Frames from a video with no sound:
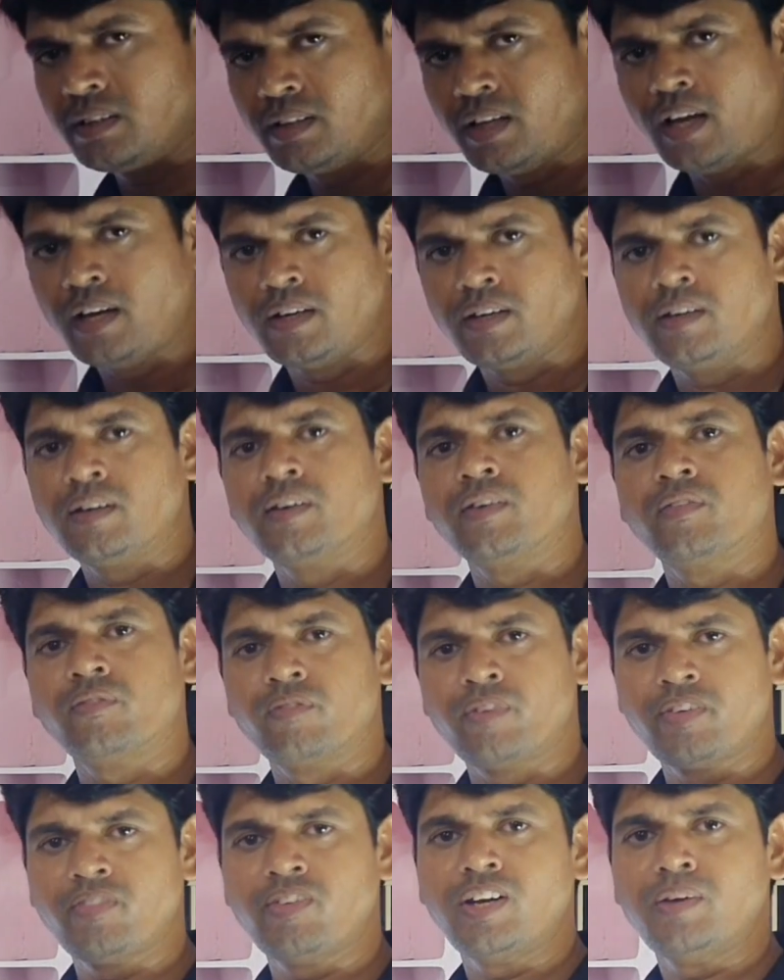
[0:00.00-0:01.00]
Then
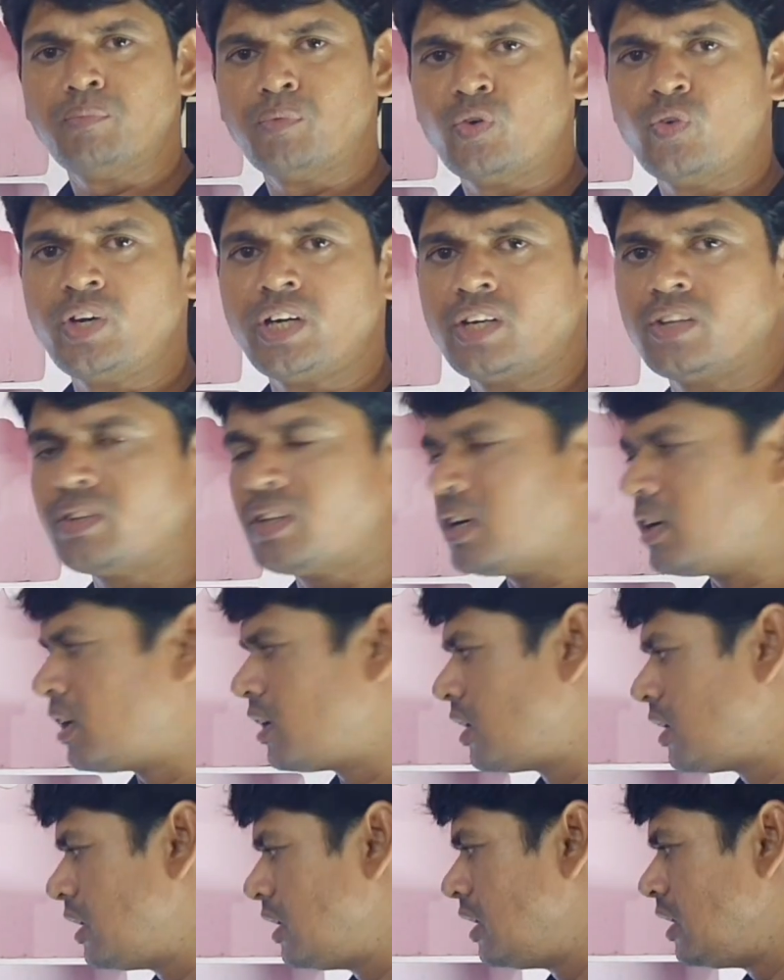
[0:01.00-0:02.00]
we will move into
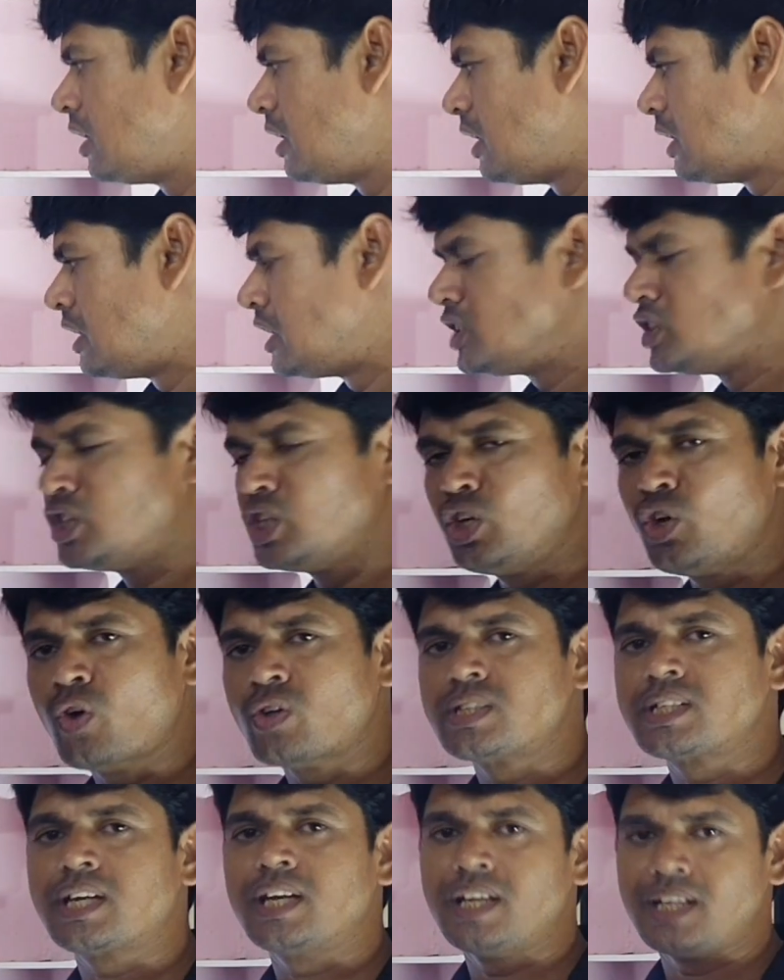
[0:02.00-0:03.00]
the
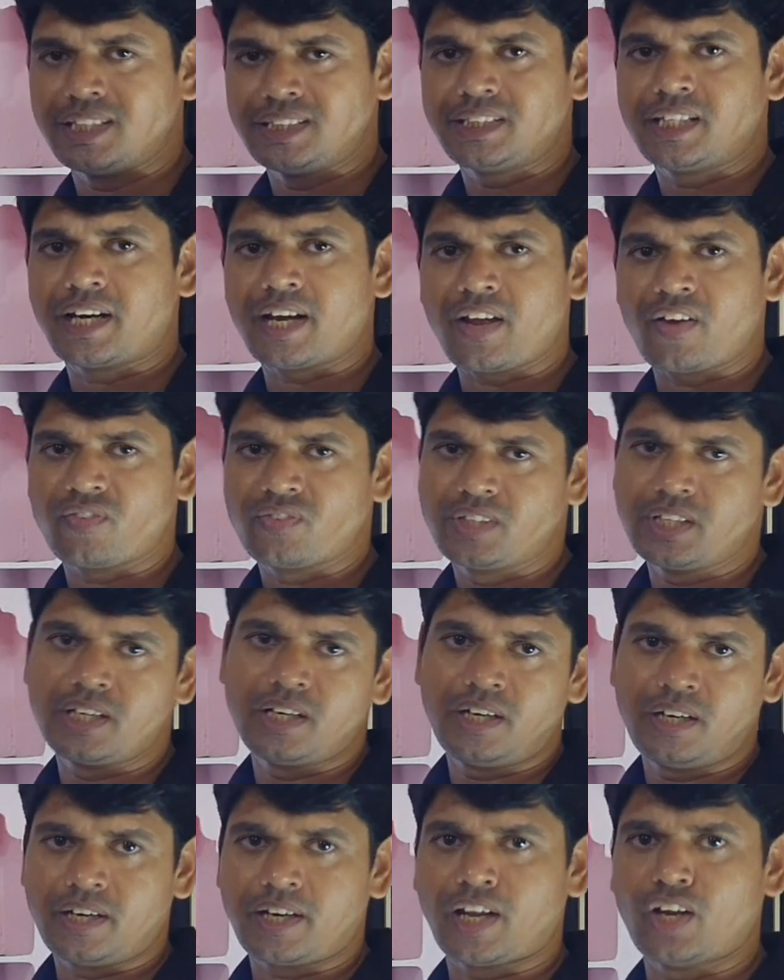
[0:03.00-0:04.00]
geological history of
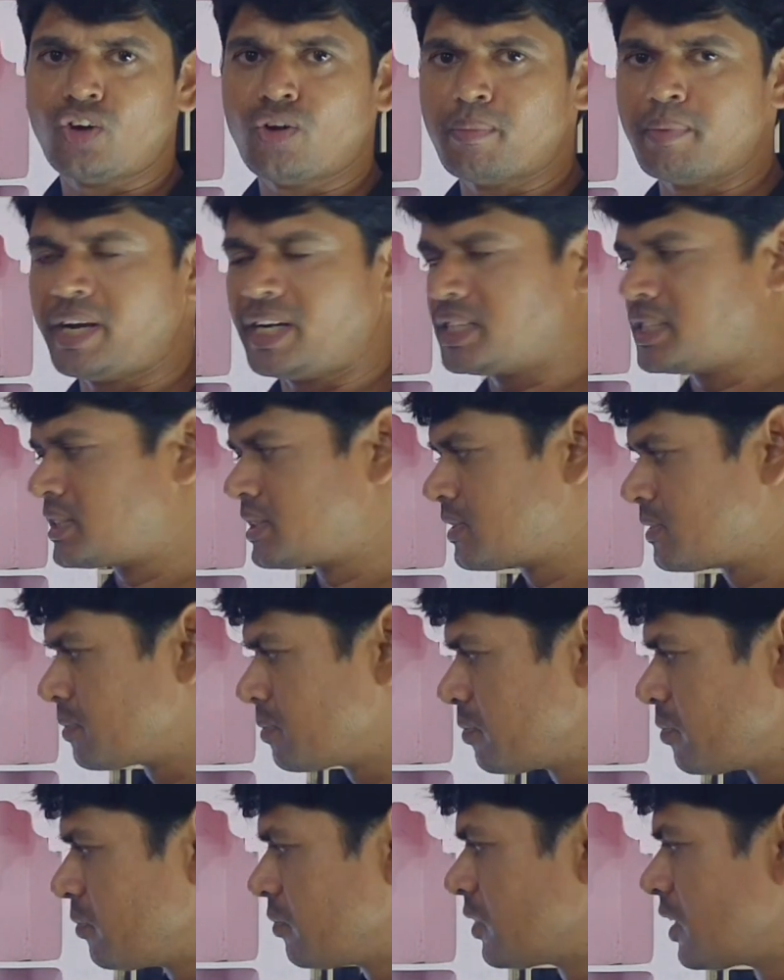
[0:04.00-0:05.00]
the trilobites.
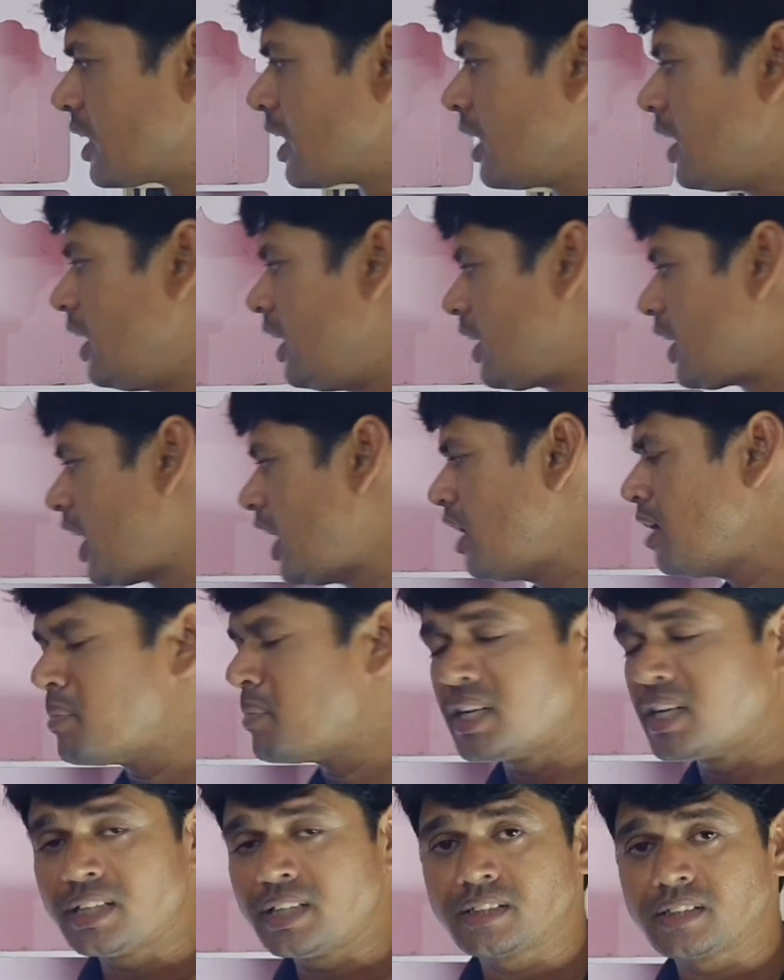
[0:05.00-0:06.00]

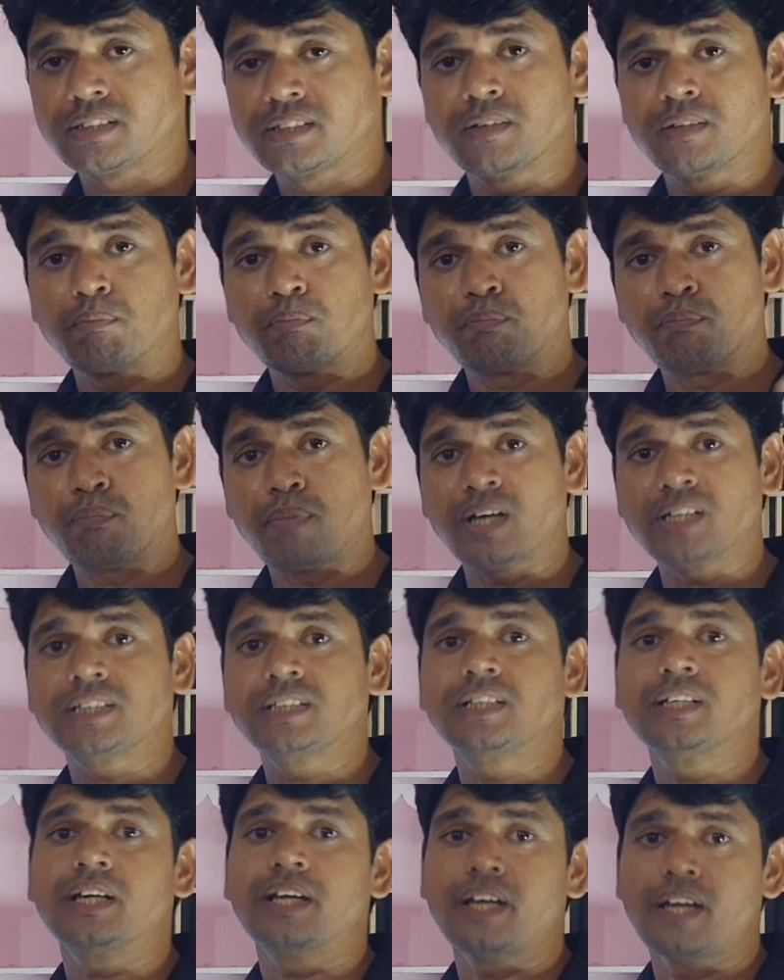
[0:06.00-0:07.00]
Trilobites
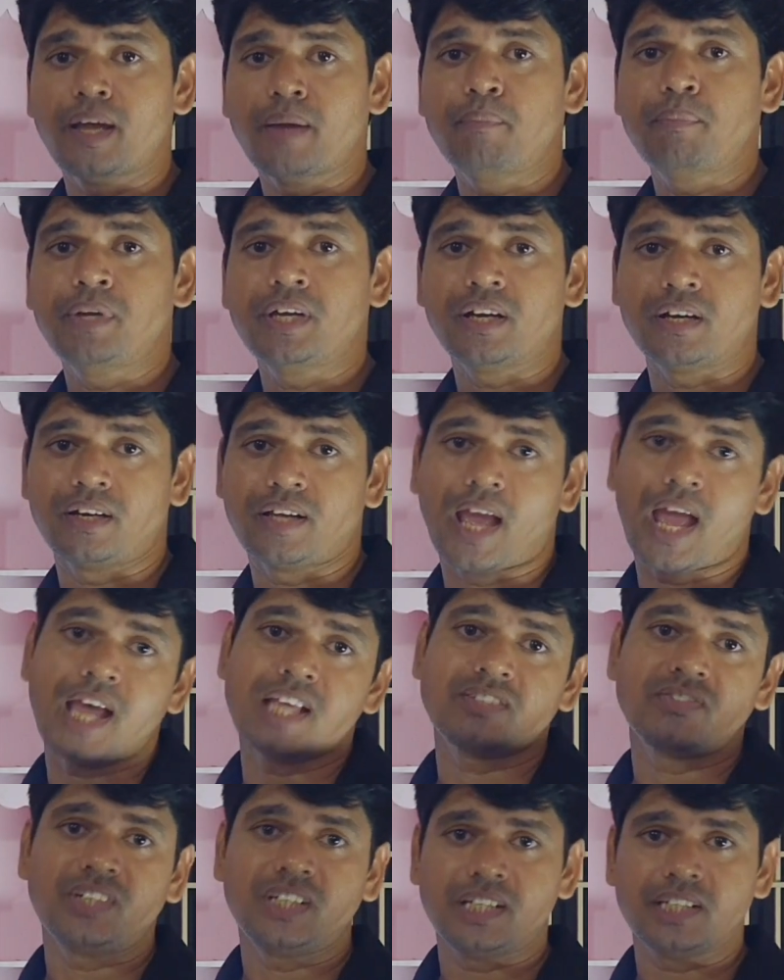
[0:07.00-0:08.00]
first appeared,
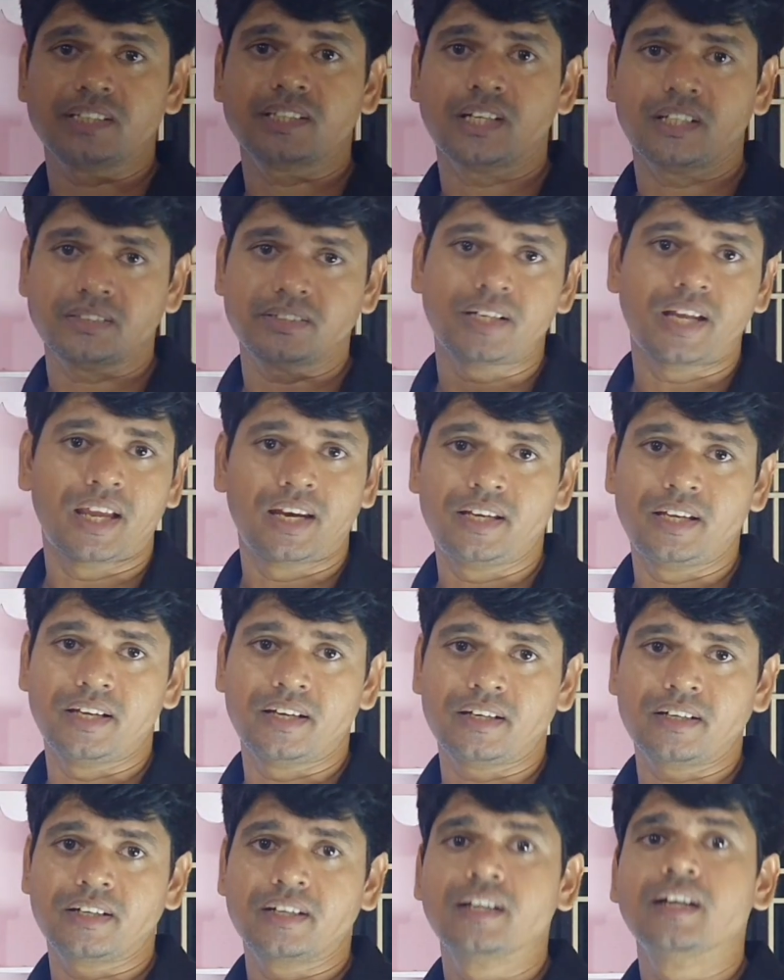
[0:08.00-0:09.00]
as we discussed
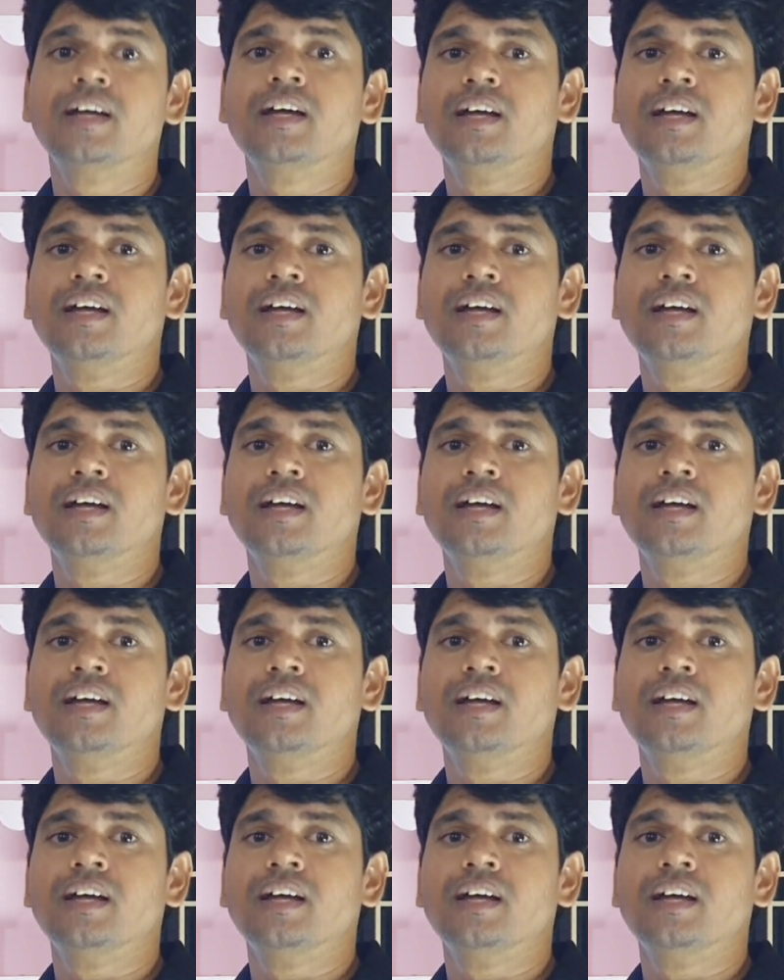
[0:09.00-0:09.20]
earlier,